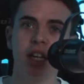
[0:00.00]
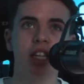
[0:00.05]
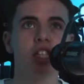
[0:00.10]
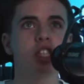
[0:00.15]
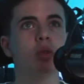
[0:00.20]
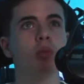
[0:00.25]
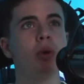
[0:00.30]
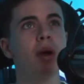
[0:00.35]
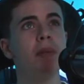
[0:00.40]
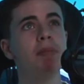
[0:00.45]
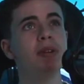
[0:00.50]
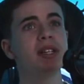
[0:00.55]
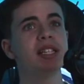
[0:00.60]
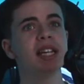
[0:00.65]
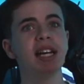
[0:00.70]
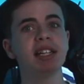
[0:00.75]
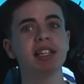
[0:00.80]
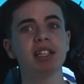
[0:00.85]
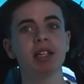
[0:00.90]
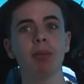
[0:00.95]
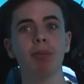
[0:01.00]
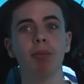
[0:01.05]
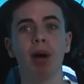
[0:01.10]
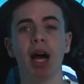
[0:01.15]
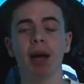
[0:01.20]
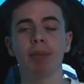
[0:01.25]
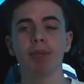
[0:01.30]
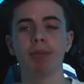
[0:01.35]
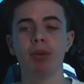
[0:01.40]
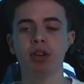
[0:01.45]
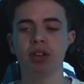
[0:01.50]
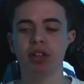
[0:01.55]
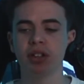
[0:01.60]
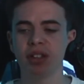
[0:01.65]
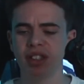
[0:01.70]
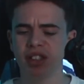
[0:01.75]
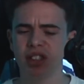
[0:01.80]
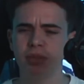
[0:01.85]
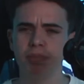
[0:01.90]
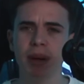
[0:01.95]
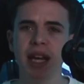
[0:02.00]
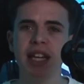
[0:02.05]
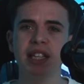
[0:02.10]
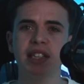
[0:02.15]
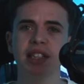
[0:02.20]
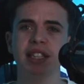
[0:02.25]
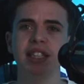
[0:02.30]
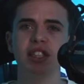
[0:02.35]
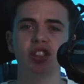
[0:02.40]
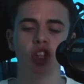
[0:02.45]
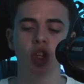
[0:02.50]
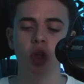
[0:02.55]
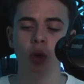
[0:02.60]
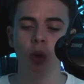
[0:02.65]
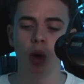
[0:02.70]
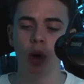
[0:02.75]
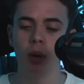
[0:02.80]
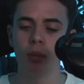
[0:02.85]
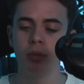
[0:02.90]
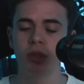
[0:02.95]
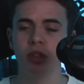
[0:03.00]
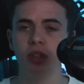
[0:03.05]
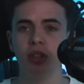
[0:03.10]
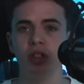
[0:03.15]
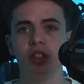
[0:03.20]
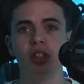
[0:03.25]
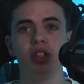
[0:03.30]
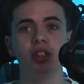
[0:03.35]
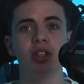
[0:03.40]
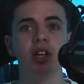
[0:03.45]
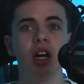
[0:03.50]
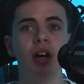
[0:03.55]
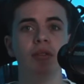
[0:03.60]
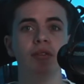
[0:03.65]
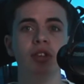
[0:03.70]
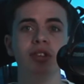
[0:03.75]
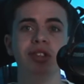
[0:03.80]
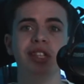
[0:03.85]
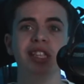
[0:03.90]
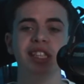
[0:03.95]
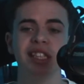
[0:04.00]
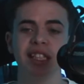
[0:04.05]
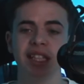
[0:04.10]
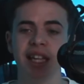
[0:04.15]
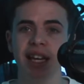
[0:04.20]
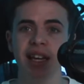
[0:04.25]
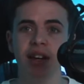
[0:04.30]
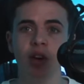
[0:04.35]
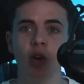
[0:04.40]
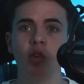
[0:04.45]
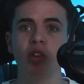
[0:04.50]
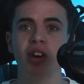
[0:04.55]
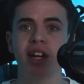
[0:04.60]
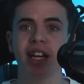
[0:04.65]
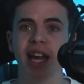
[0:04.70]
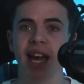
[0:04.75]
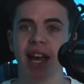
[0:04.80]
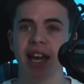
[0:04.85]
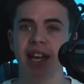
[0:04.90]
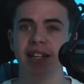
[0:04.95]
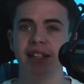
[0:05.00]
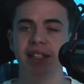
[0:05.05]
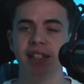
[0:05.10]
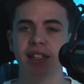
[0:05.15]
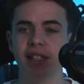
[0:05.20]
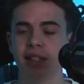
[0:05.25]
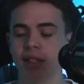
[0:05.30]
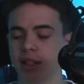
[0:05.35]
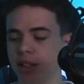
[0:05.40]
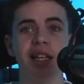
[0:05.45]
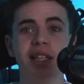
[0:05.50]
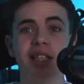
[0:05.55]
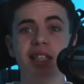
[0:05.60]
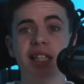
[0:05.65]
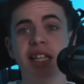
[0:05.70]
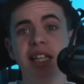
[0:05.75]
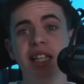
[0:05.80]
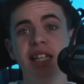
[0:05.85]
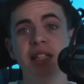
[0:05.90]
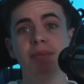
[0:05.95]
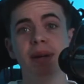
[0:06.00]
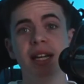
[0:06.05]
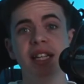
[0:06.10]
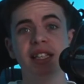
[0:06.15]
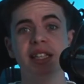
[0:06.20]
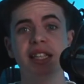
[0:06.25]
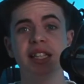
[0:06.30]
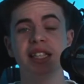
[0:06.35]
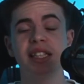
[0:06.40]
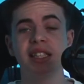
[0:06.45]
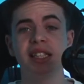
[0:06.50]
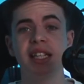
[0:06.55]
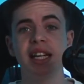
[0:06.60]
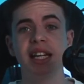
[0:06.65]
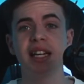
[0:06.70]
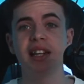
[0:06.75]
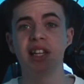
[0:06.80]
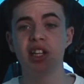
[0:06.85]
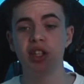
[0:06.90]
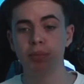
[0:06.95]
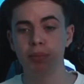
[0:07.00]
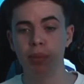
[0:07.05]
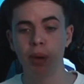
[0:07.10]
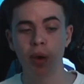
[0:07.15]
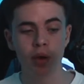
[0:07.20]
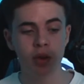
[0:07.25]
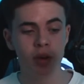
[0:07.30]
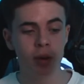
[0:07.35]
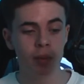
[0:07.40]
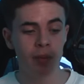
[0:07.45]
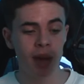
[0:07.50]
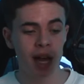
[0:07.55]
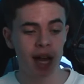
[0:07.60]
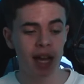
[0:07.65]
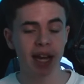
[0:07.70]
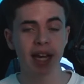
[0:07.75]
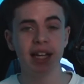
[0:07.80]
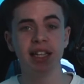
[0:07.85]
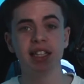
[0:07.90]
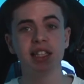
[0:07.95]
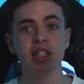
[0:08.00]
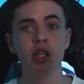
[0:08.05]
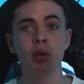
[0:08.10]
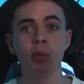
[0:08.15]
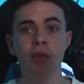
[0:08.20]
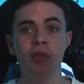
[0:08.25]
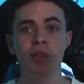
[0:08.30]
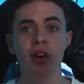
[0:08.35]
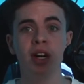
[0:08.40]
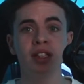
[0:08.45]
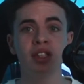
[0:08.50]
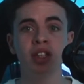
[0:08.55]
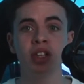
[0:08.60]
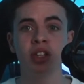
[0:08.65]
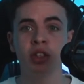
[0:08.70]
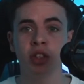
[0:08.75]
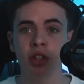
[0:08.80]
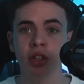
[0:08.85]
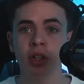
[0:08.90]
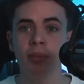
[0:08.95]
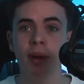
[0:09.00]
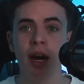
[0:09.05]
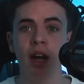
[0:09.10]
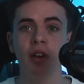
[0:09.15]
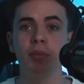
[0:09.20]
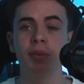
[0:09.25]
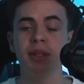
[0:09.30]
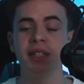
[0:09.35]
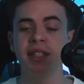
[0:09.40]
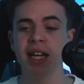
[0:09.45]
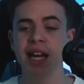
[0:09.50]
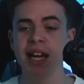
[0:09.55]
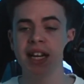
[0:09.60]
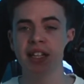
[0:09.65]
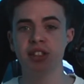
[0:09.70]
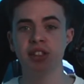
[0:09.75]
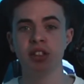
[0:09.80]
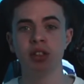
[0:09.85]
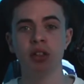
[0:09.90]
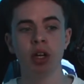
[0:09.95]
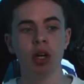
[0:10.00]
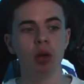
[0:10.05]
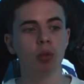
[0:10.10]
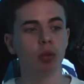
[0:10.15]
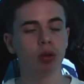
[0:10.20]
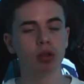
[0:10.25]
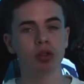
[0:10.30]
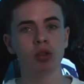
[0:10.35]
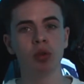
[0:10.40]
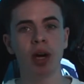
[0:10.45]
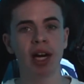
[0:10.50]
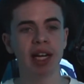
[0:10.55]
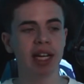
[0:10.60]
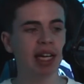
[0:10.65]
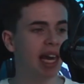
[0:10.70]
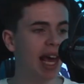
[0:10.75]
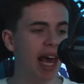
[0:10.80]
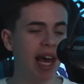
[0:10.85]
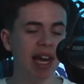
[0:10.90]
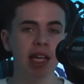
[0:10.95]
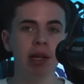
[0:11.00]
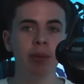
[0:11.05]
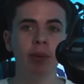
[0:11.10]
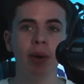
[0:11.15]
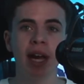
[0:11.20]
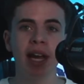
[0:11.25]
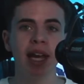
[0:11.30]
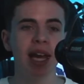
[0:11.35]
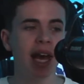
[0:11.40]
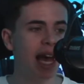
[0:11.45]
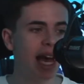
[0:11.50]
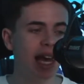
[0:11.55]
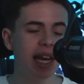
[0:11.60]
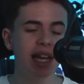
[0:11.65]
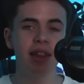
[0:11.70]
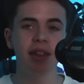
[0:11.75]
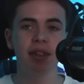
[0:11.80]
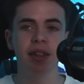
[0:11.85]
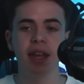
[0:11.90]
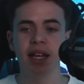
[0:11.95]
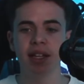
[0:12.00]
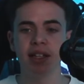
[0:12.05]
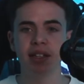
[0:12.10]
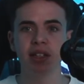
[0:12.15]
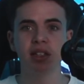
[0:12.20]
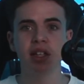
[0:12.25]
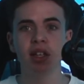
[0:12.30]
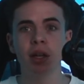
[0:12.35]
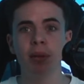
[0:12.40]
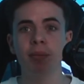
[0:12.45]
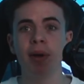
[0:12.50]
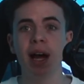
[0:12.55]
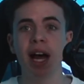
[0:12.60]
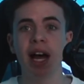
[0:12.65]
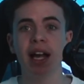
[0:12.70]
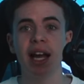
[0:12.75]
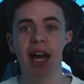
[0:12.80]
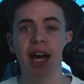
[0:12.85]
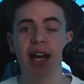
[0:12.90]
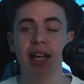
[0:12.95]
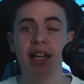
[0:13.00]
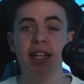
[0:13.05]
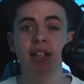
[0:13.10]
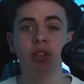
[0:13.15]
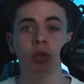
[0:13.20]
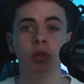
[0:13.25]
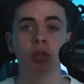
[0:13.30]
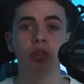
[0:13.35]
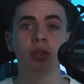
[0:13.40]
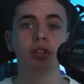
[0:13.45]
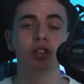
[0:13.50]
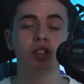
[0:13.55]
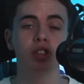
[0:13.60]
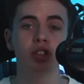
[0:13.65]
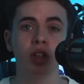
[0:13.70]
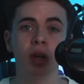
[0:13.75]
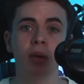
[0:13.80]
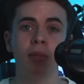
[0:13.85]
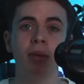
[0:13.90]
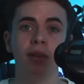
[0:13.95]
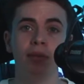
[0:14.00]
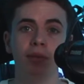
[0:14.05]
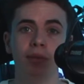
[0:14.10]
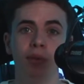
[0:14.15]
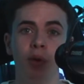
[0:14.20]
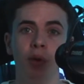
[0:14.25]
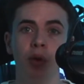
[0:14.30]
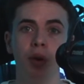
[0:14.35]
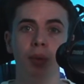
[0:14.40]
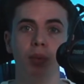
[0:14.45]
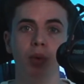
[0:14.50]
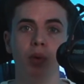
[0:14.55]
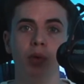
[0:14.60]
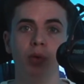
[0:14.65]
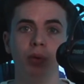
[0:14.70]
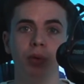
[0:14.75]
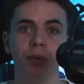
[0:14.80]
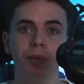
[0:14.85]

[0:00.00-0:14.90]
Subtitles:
So when protecting a MacBook, there's basically two options. You can either use a skin or a case. A skin is basically a sticker that you put on your Mac, and it still provides a good amount of protection whilst not adding any weight, any thickness to the Mac, and it is also extremely affordable.